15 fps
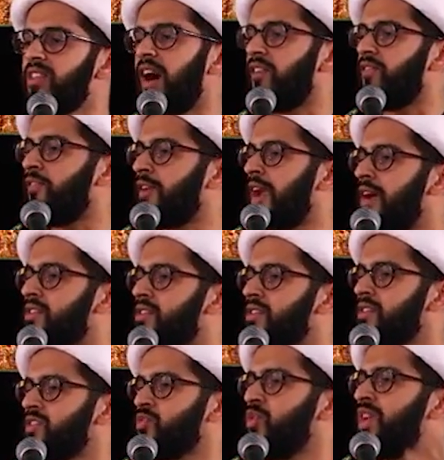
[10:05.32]
that forgets,
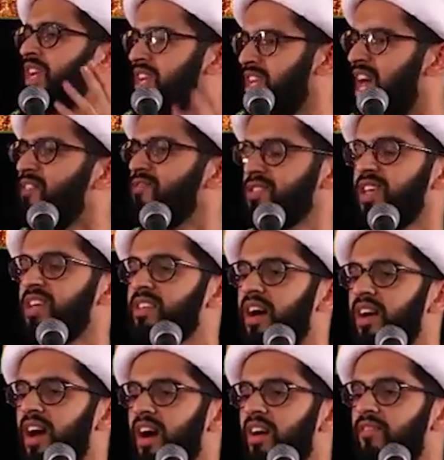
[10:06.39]
this weak nafs that I
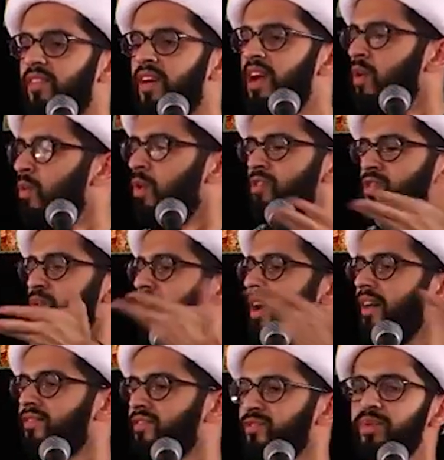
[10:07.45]
have, what do I
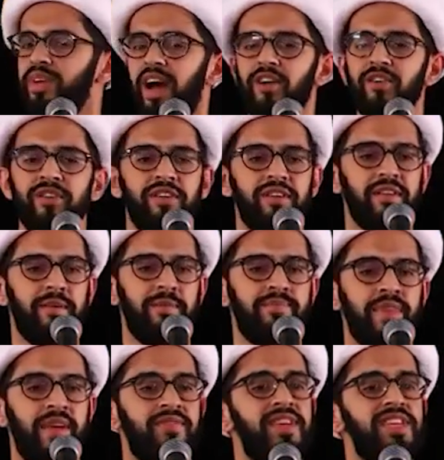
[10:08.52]
have to be arrogant?
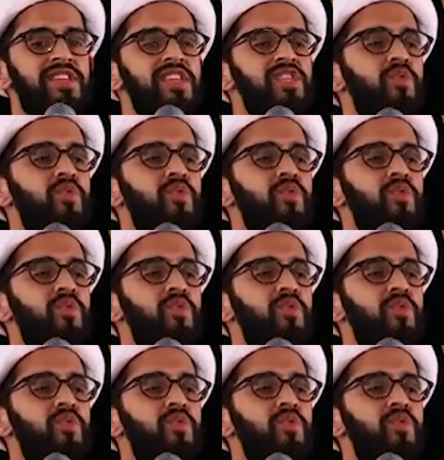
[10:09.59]
And this is